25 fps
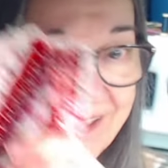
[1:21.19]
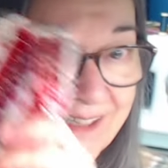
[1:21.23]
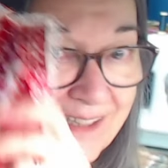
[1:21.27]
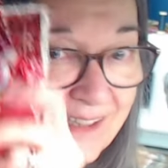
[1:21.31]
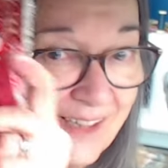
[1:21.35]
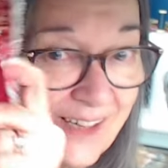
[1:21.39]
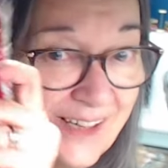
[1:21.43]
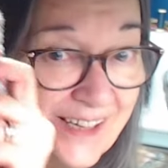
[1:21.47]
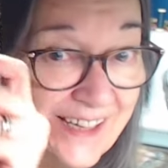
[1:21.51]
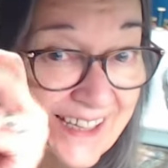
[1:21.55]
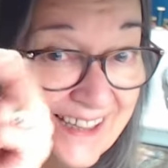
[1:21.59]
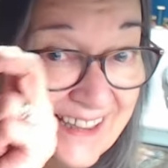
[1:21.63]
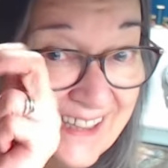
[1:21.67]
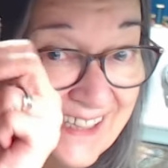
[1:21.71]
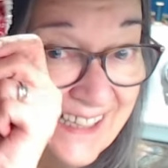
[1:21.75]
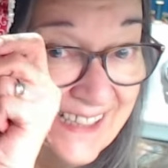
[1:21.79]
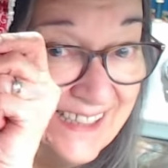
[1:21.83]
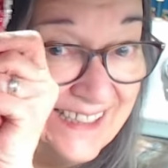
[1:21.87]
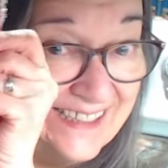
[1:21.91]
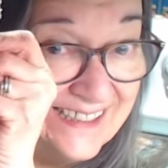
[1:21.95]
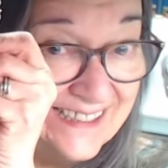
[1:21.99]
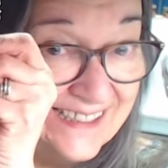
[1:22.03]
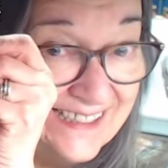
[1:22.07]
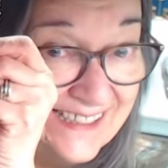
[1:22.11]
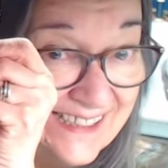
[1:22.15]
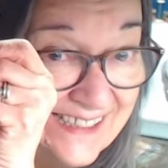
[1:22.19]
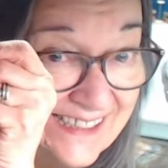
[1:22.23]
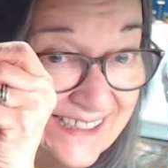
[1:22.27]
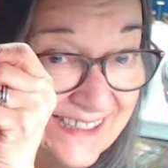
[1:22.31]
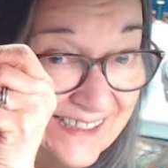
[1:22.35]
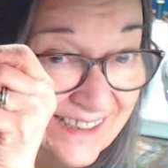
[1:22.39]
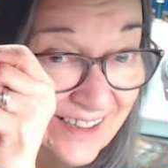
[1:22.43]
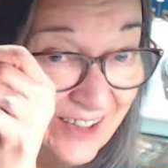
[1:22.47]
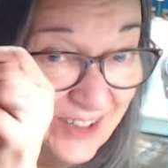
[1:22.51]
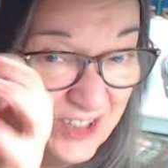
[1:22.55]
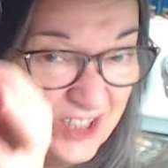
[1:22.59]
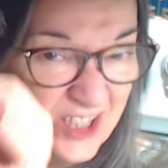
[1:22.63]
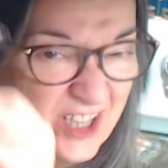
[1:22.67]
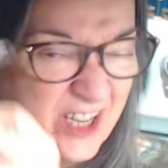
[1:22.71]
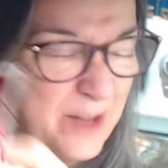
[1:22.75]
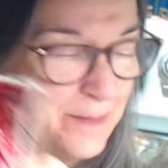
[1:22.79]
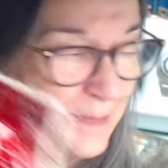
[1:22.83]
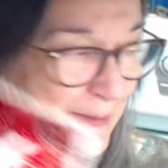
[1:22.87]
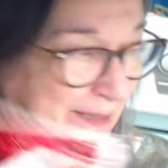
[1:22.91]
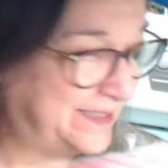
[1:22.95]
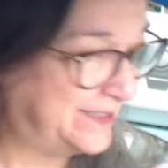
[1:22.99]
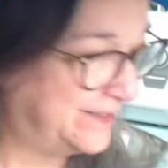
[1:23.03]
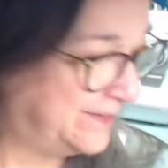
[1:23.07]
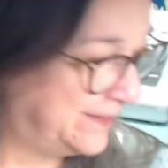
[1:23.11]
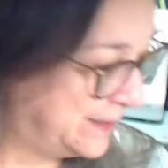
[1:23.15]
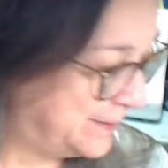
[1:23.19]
like this I'll show you better in a